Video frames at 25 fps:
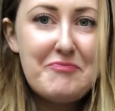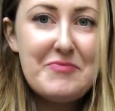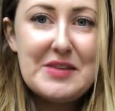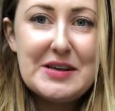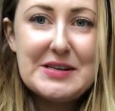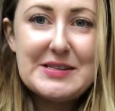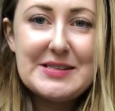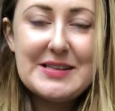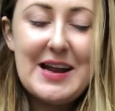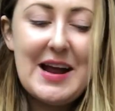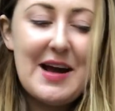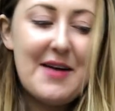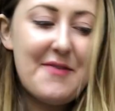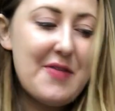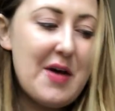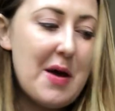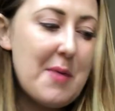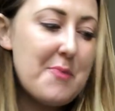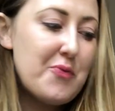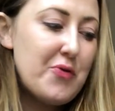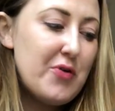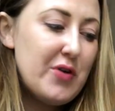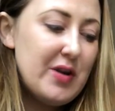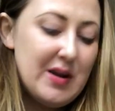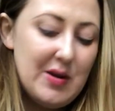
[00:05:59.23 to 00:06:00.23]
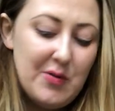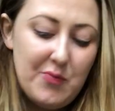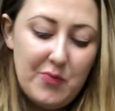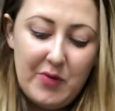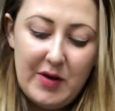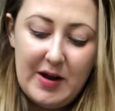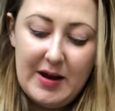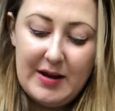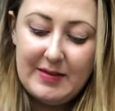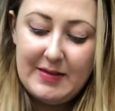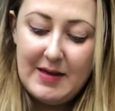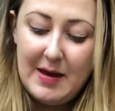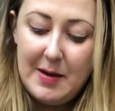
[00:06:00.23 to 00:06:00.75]
Doesn't have that pretty
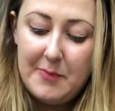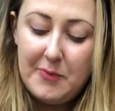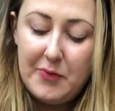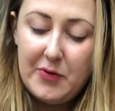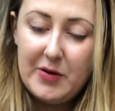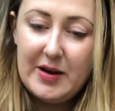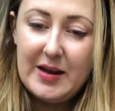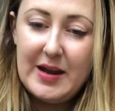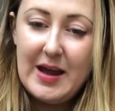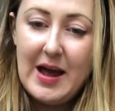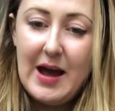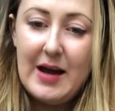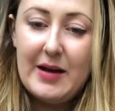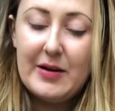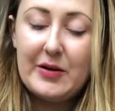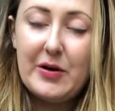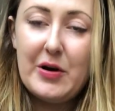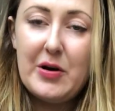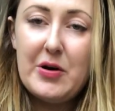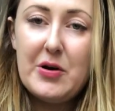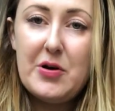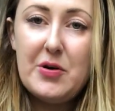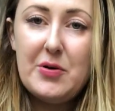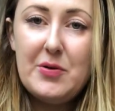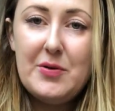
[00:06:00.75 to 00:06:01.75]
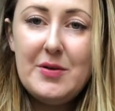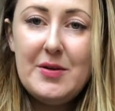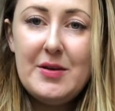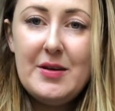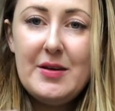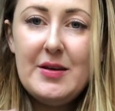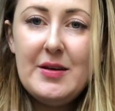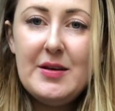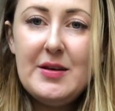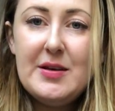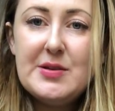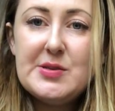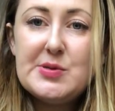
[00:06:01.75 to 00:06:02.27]
ring, that pretty echo.
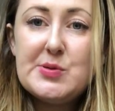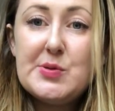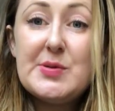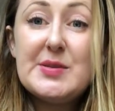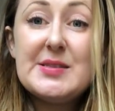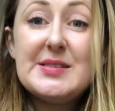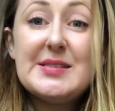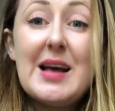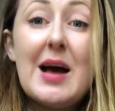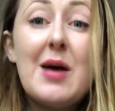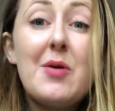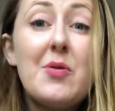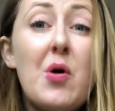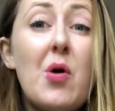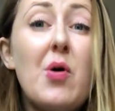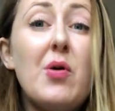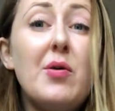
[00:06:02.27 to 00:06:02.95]
So the sound